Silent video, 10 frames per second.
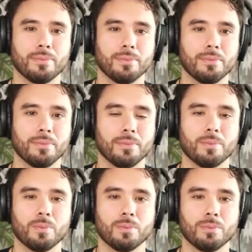
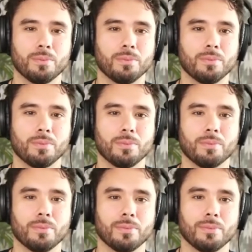
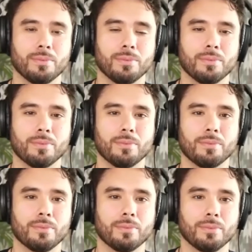
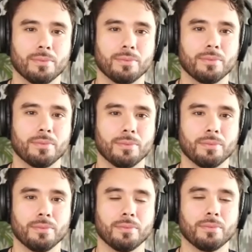
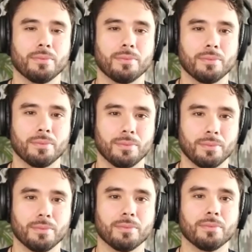
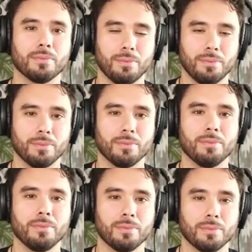
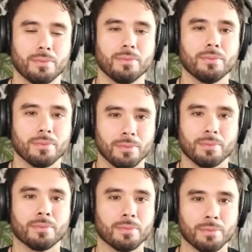
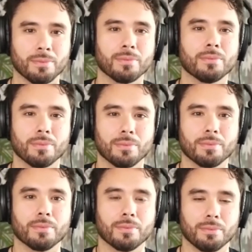
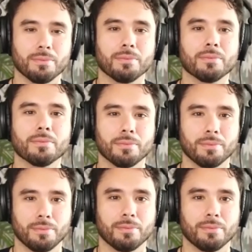The person shown says nothing.